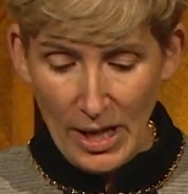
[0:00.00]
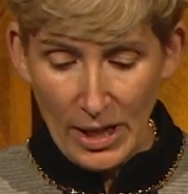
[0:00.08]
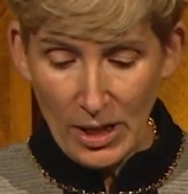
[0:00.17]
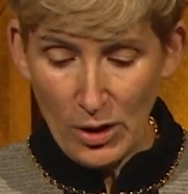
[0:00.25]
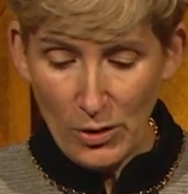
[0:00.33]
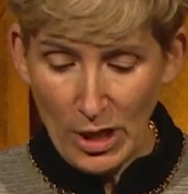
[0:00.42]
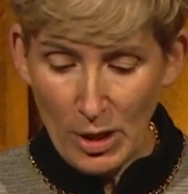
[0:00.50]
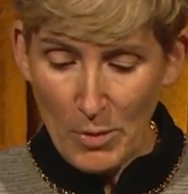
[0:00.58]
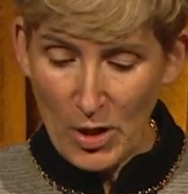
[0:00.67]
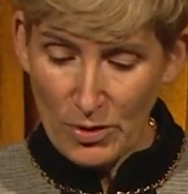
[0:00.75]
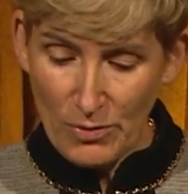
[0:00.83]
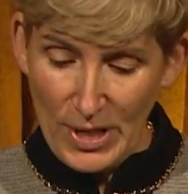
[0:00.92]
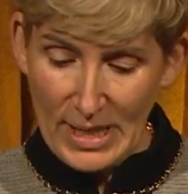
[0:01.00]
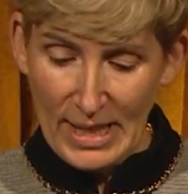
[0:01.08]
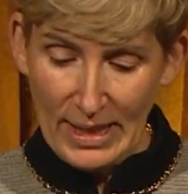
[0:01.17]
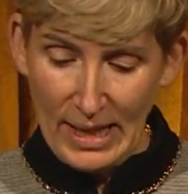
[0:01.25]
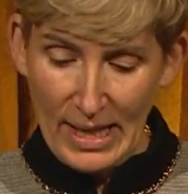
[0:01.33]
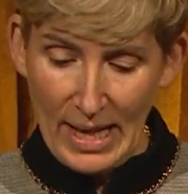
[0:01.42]
including most
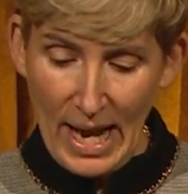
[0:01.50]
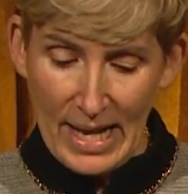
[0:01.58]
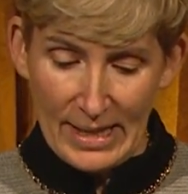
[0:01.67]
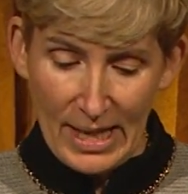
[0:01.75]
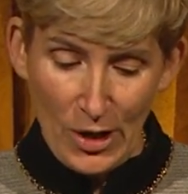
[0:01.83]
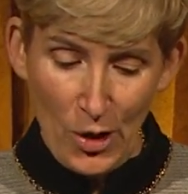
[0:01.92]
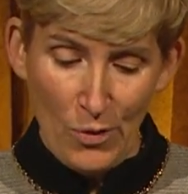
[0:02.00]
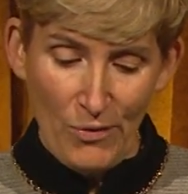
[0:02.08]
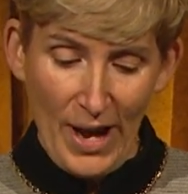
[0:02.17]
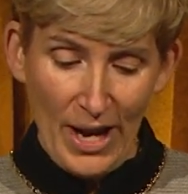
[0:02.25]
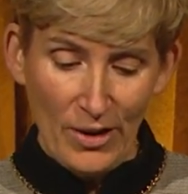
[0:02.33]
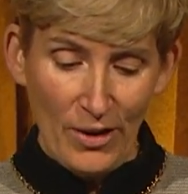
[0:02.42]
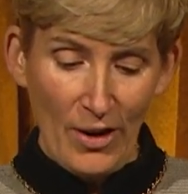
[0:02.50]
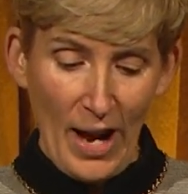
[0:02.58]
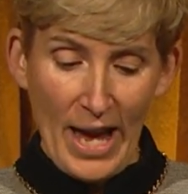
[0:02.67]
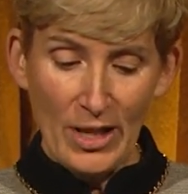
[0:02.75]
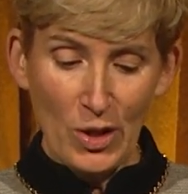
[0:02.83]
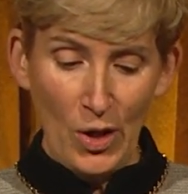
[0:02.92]
recently as a co-founder
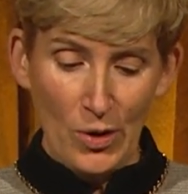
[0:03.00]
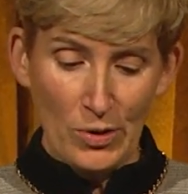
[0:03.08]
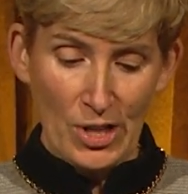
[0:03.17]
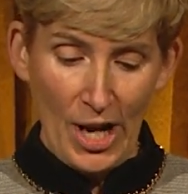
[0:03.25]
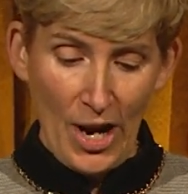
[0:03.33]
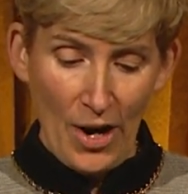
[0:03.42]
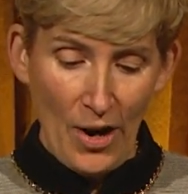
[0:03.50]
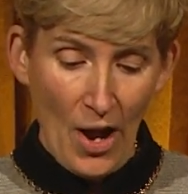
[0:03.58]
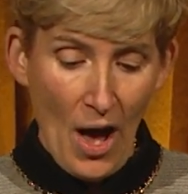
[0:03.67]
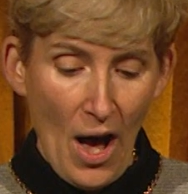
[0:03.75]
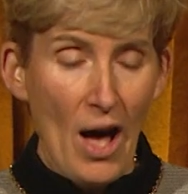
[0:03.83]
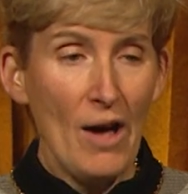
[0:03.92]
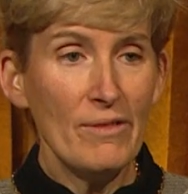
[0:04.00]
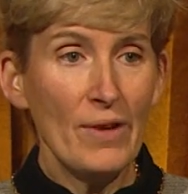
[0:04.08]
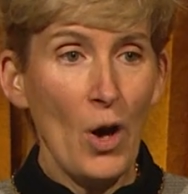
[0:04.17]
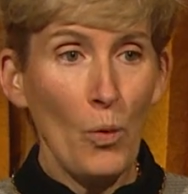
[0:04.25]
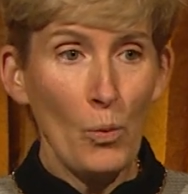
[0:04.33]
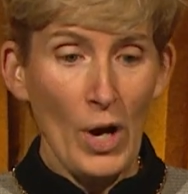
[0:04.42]
and co-chair of
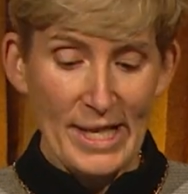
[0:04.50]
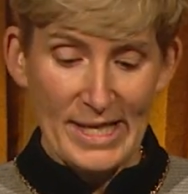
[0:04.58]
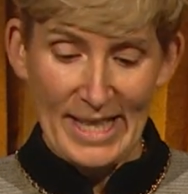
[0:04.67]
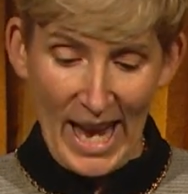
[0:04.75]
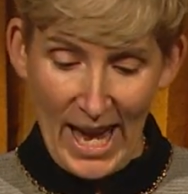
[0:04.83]
110.